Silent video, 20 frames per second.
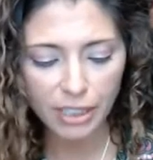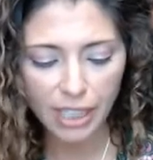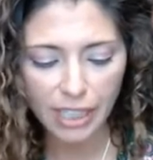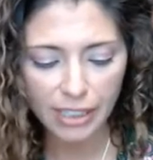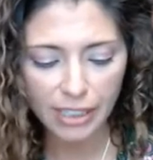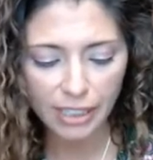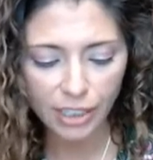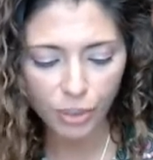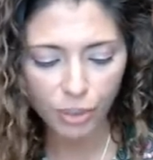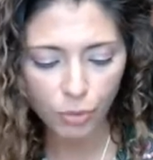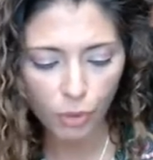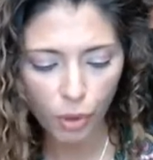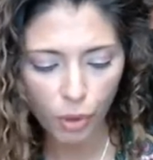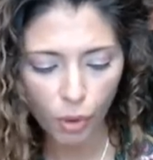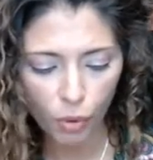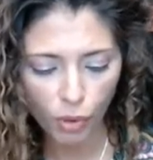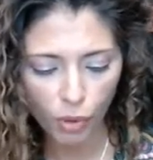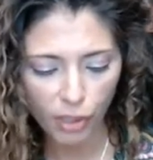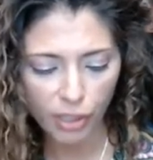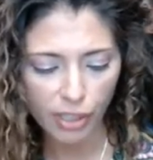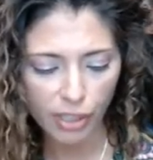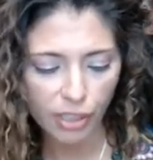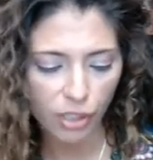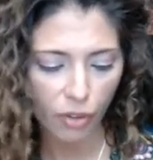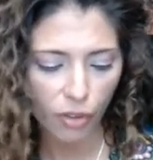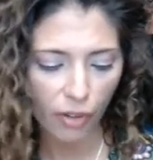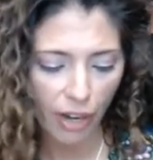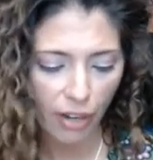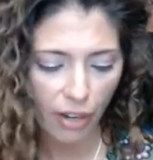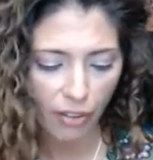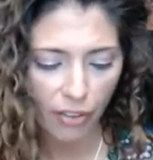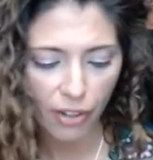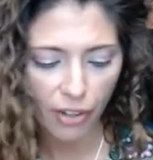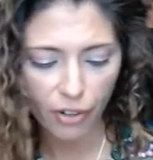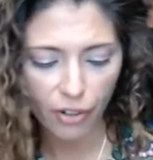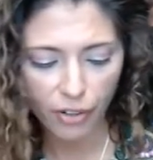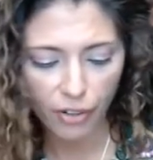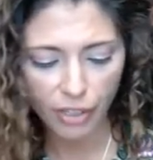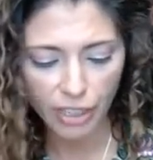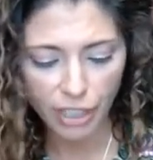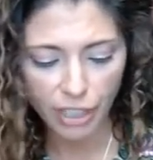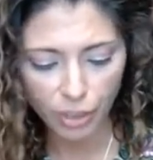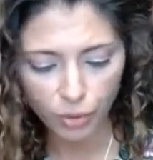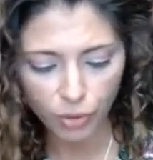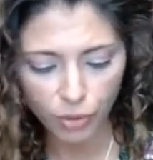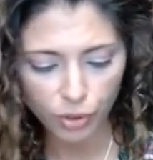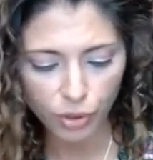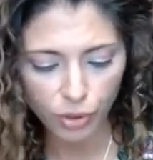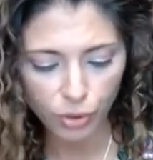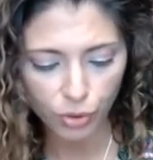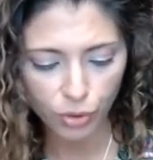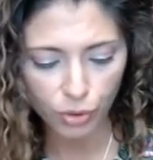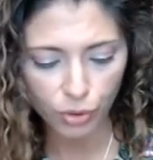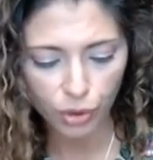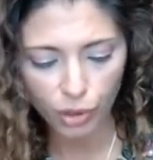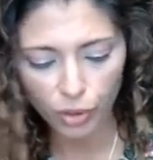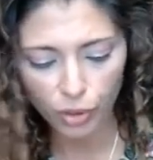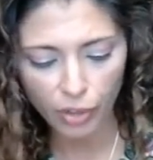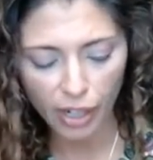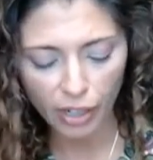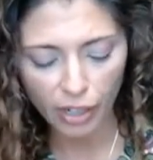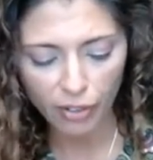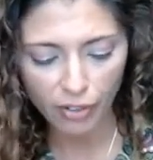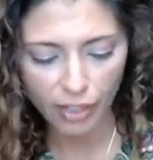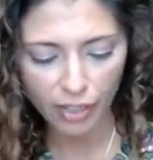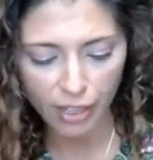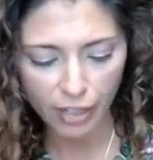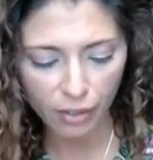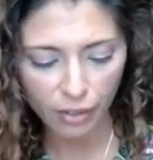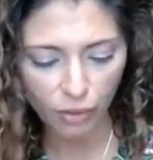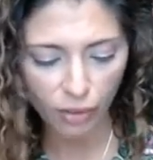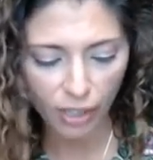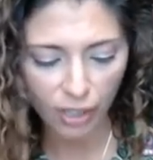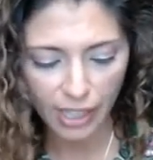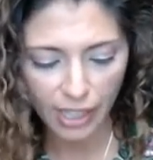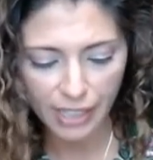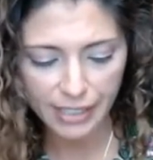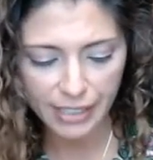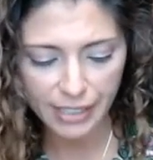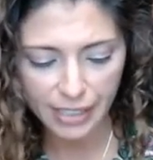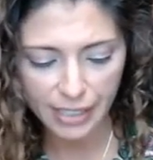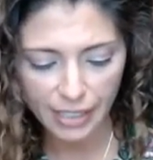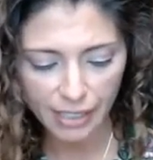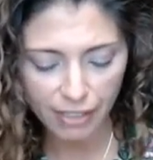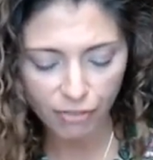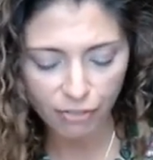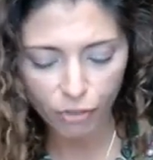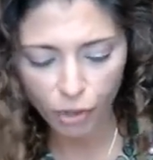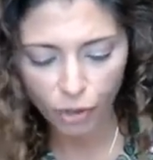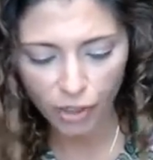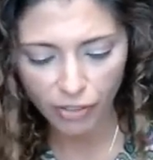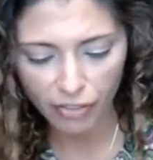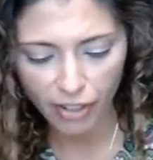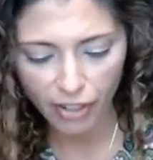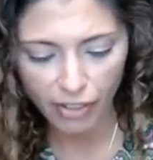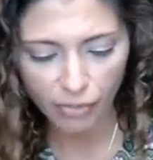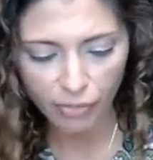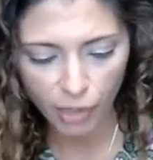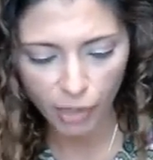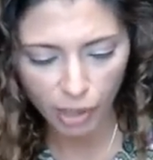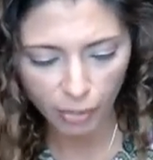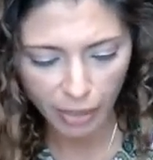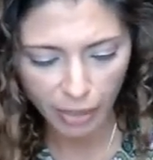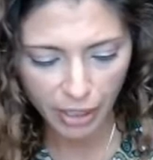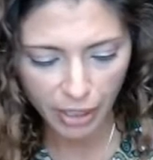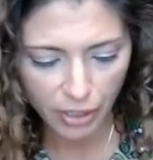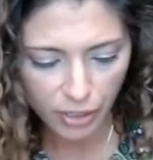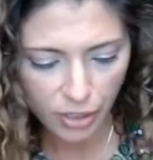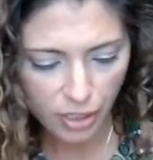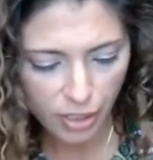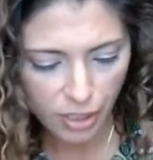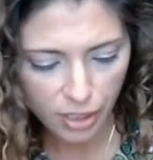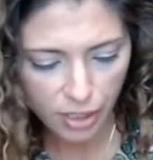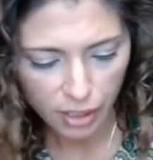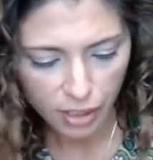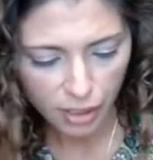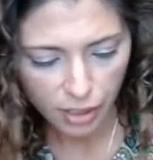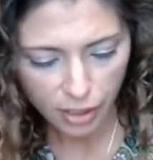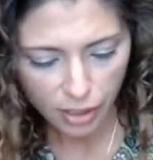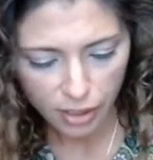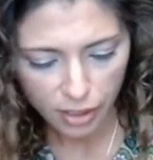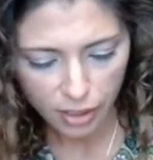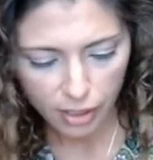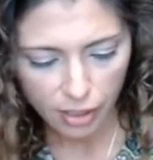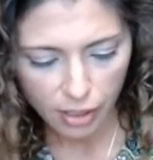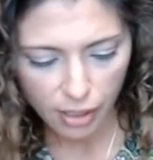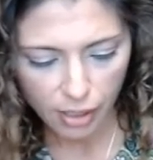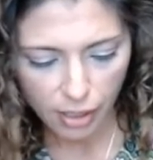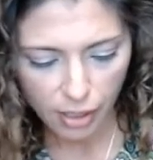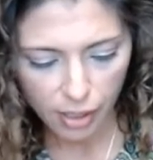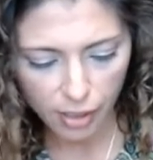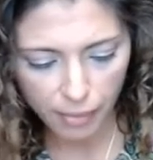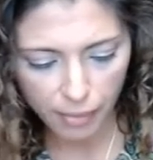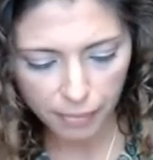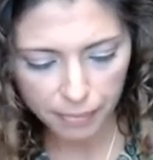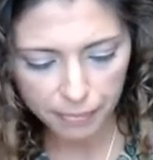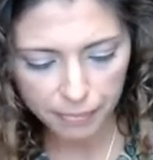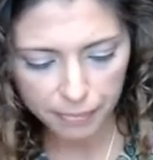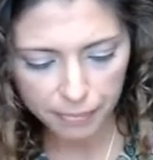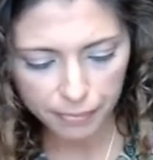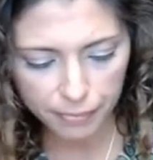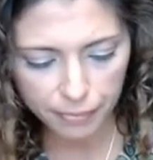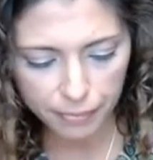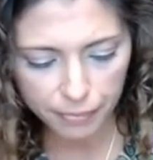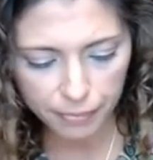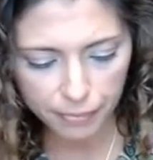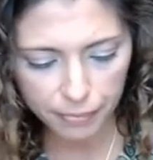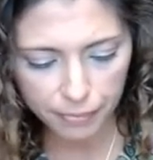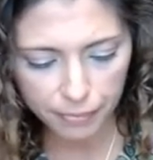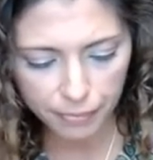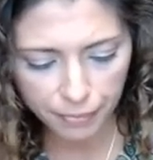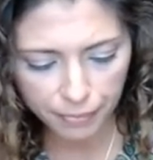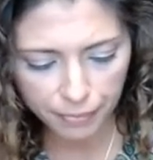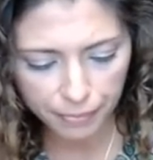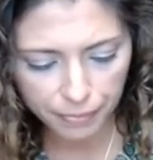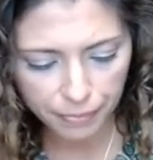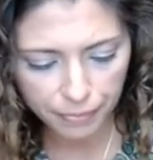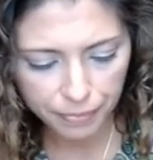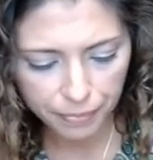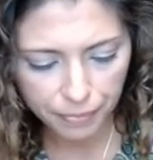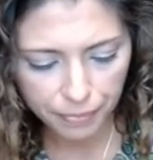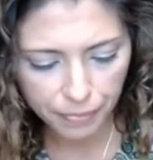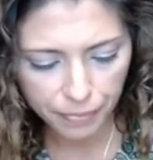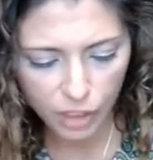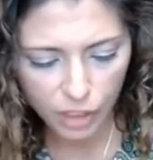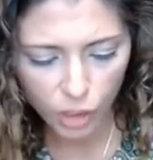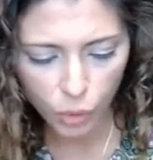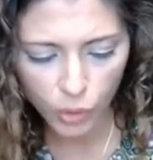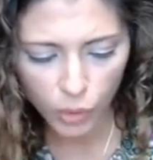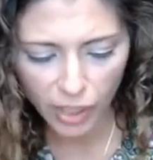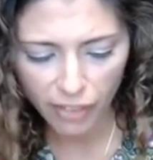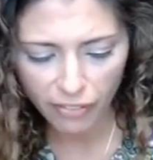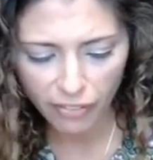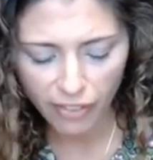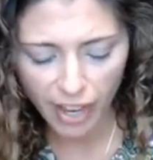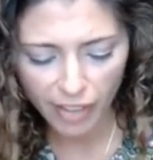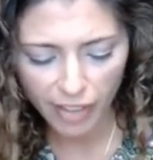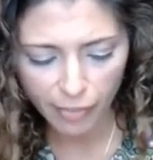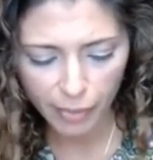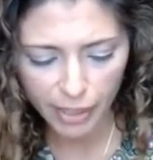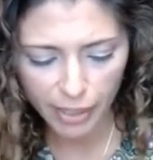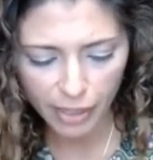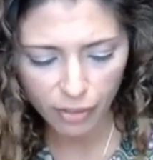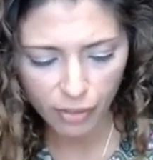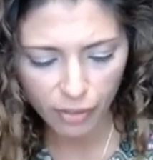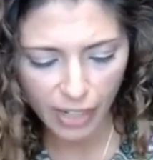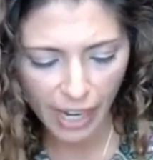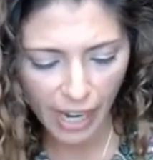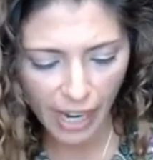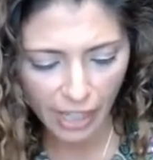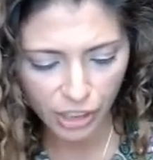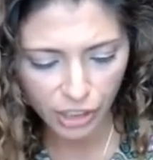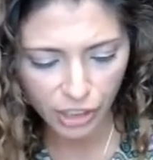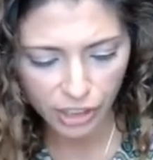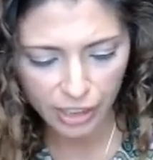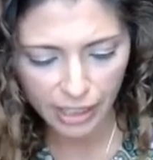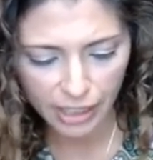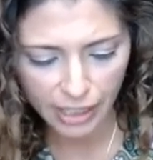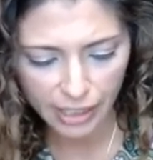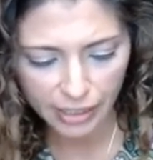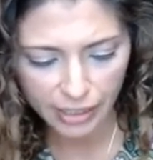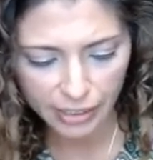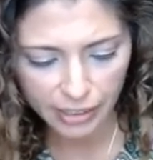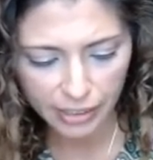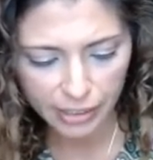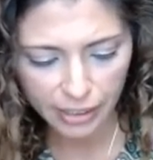is recorded as greater than or equal to or greater than or less than 45 millimeters. It's a quick 5-minute reaction test.